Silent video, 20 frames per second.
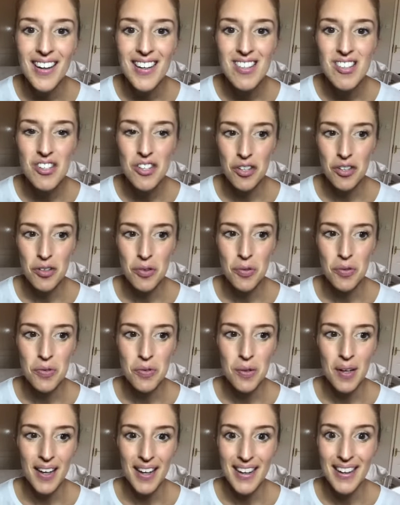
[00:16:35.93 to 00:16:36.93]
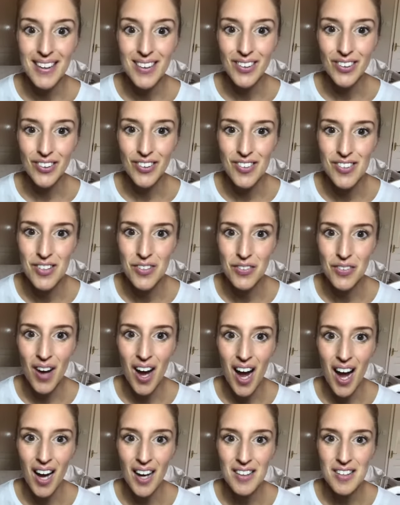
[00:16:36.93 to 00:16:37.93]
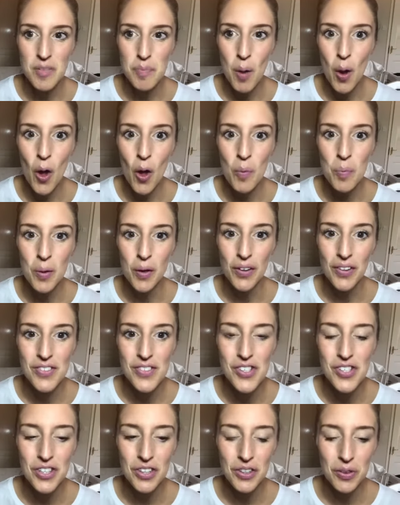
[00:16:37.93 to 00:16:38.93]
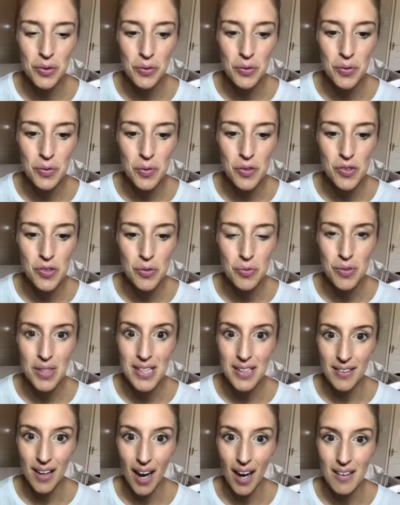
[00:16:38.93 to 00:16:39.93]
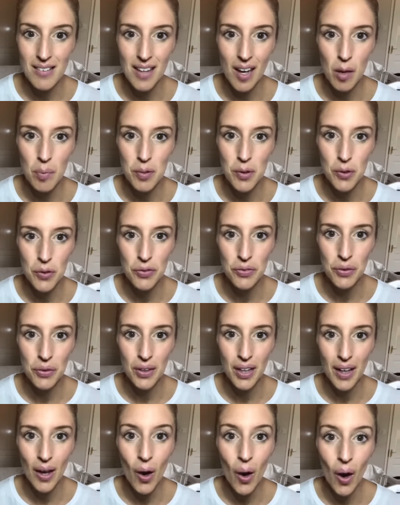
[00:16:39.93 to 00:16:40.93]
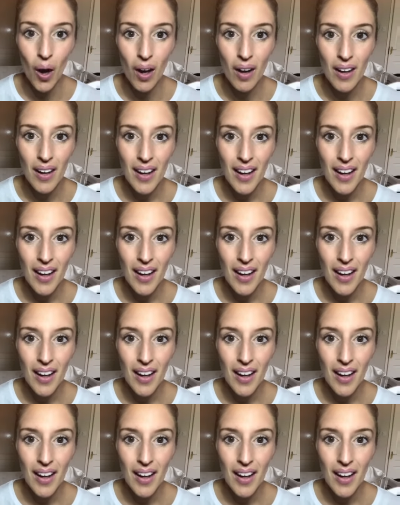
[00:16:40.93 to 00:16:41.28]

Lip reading: to heal, to find purpose, to realise how beautiful they are.